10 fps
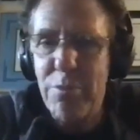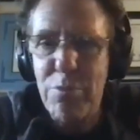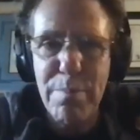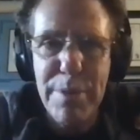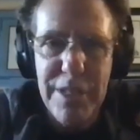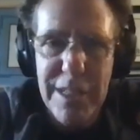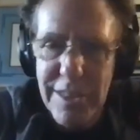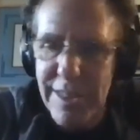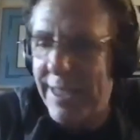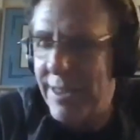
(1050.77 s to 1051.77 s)
We're building
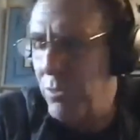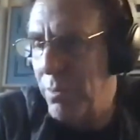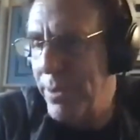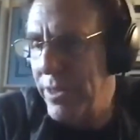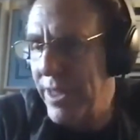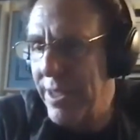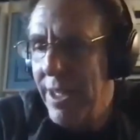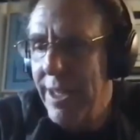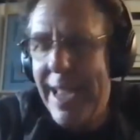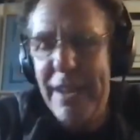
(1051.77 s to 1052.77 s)
sets. We're building
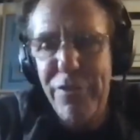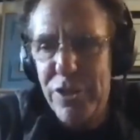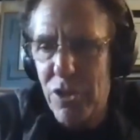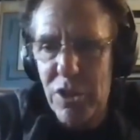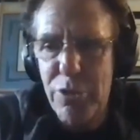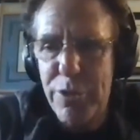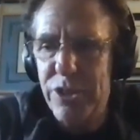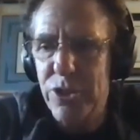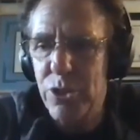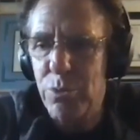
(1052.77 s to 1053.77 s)
eight foot tall creatures.